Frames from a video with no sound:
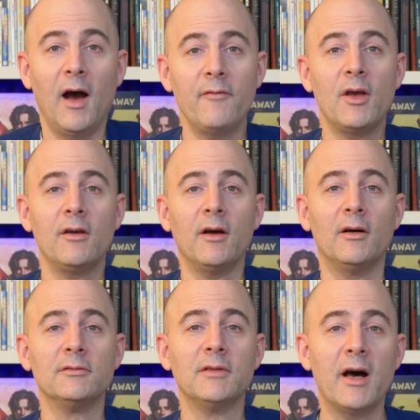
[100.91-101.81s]
I've done
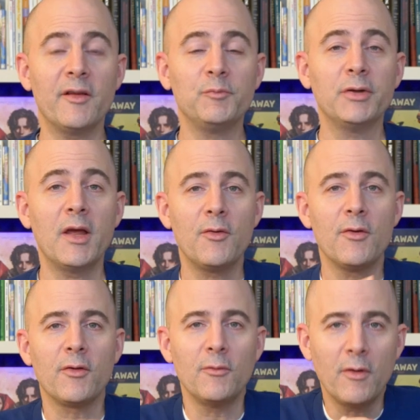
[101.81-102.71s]
a lot of
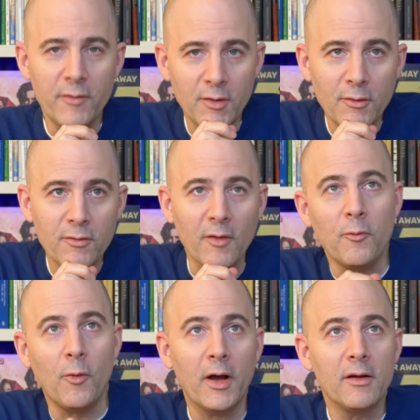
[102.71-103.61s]
playthroughs and reviews
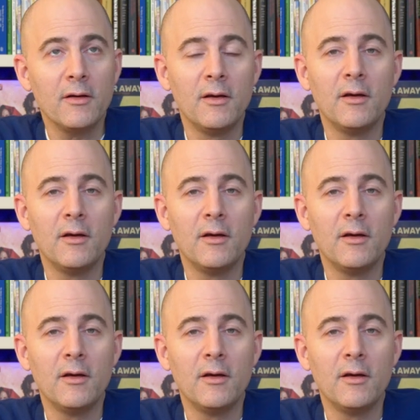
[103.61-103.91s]
of what